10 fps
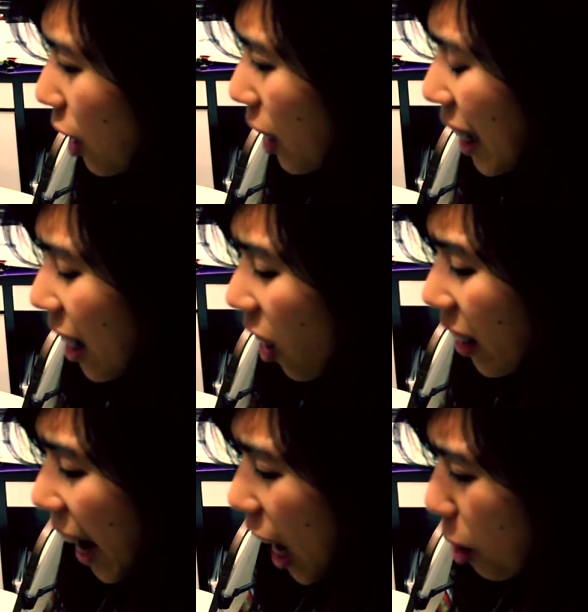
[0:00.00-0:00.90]
Did they
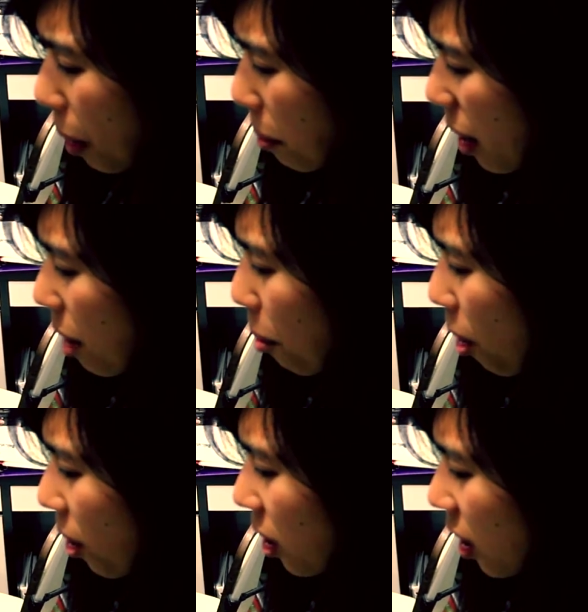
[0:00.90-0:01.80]
not care about me
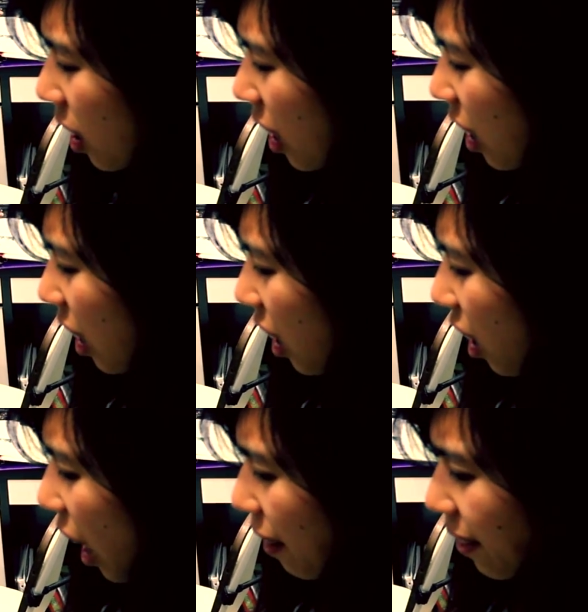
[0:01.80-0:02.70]
anymore?
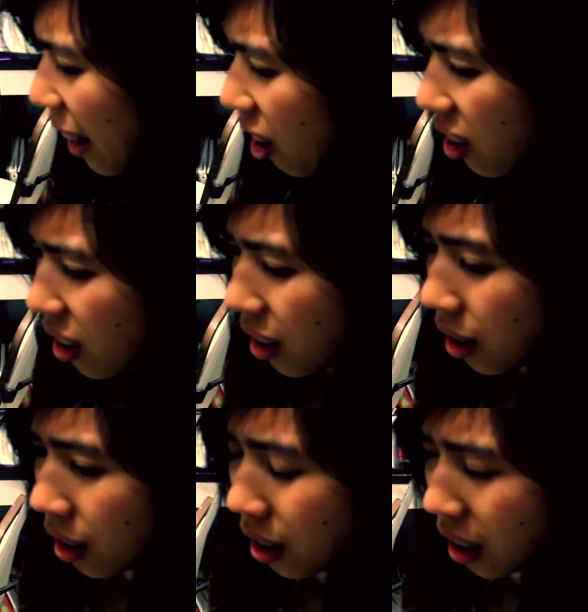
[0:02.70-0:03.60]
I felt...
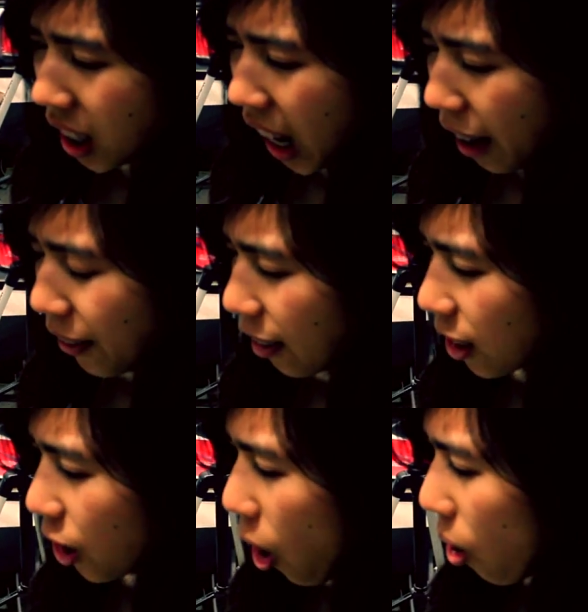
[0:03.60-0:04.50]
I felt
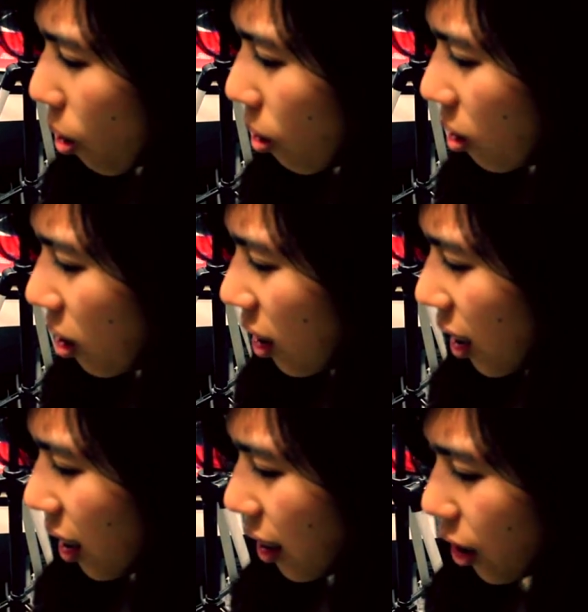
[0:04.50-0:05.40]
so...
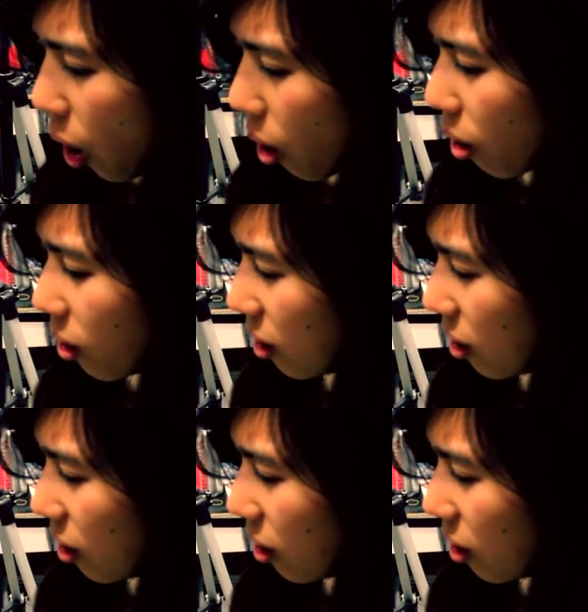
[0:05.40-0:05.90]
so...